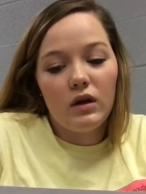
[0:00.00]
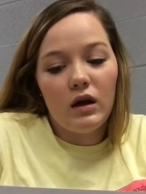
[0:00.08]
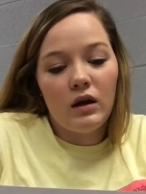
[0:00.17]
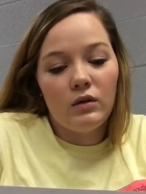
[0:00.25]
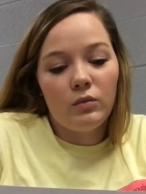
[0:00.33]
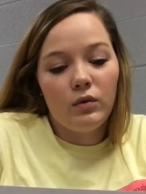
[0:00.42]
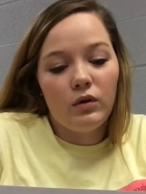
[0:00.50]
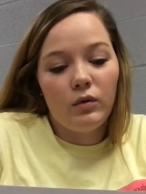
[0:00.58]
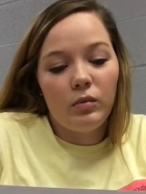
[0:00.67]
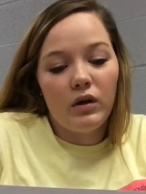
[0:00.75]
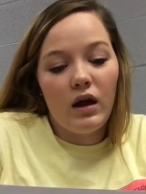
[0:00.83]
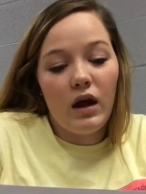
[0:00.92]
and will
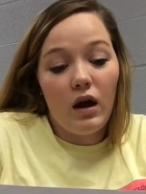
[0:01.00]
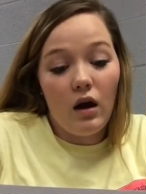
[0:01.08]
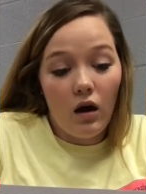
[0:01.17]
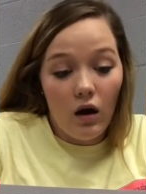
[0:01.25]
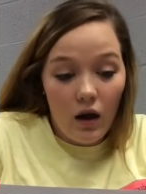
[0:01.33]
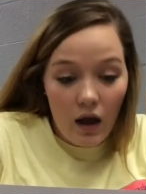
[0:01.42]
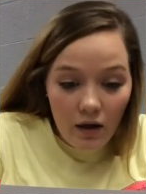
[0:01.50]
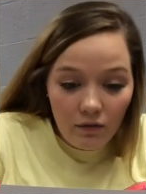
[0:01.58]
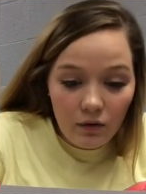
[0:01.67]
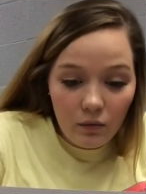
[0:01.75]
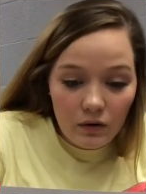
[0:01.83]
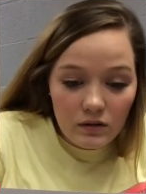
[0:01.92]
be
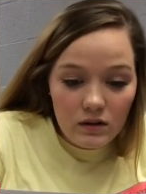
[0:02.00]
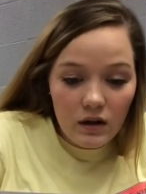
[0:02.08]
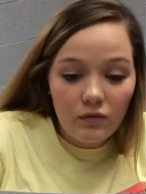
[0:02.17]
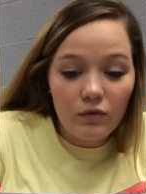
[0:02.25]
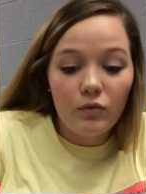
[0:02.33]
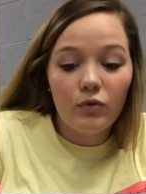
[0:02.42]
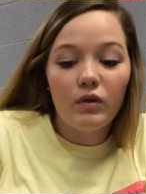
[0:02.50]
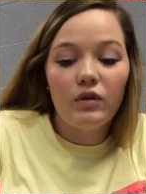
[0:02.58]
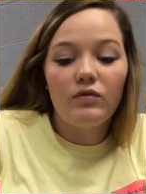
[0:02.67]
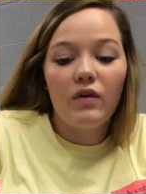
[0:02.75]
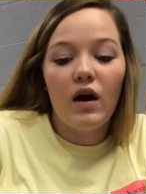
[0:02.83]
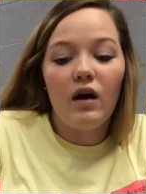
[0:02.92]
every Wednesday from 3
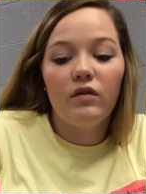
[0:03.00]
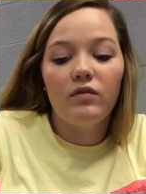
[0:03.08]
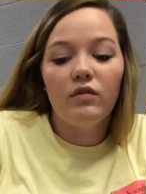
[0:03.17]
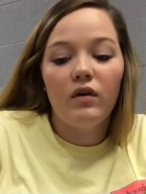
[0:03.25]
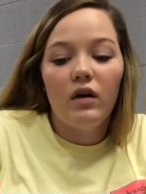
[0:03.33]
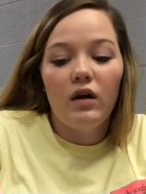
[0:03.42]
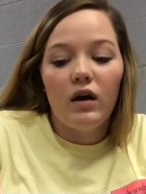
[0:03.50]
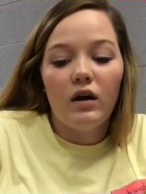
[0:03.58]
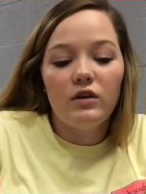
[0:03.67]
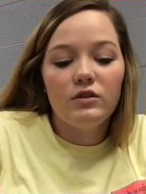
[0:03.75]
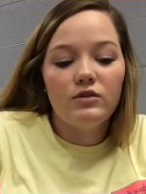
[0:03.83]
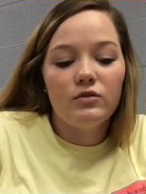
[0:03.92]
to 5.
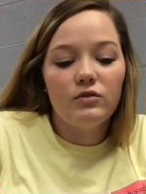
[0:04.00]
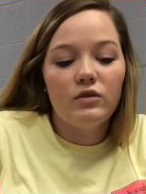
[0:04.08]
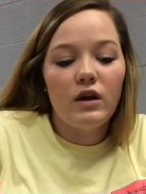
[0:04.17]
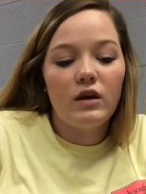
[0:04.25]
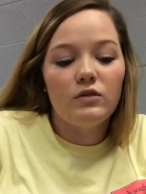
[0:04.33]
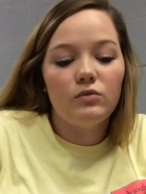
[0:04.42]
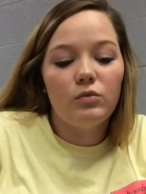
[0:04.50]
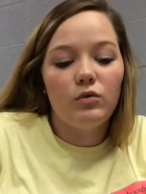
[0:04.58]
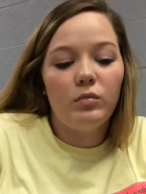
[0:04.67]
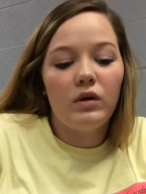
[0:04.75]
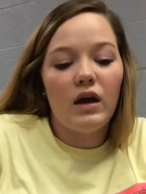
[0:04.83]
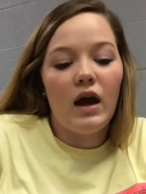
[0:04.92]
Additional days
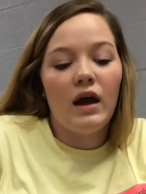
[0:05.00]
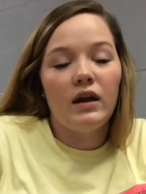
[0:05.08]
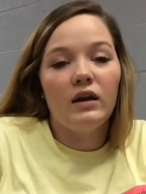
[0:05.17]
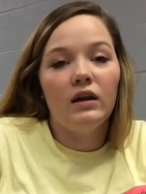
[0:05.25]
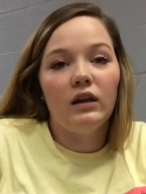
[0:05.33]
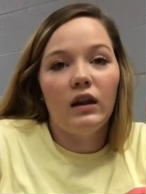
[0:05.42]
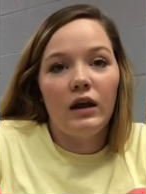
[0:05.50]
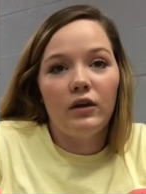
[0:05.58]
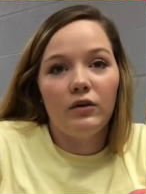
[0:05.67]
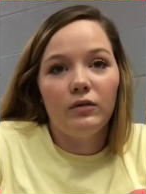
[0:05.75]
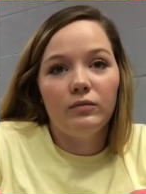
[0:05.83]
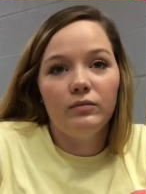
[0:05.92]
will be added
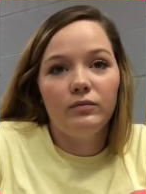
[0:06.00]
later.